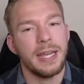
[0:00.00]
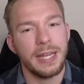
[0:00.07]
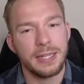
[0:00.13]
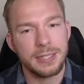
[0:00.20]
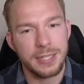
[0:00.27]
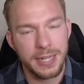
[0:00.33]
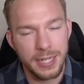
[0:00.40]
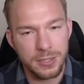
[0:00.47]

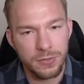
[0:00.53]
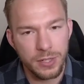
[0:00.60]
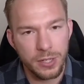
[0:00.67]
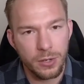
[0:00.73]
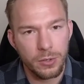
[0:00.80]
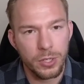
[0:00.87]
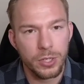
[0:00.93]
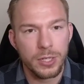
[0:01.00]
In today's
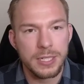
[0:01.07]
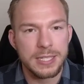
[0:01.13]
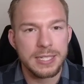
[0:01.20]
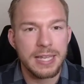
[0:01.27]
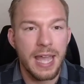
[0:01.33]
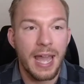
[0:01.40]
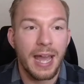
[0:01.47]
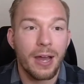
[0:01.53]
video, you're going
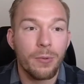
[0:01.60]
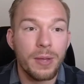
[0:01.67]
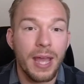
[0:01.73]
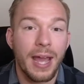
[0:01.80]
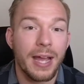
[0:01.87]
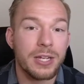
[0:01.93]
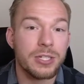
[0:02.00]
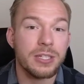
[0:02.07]
to see how we
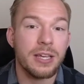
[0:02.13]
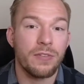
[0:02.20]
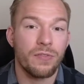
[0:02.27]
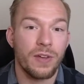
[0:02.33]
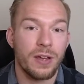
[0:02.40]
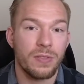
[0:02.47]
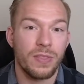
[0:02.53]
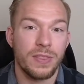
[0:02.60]
actually have
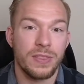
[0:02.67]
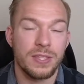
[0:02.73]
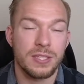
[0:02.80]
found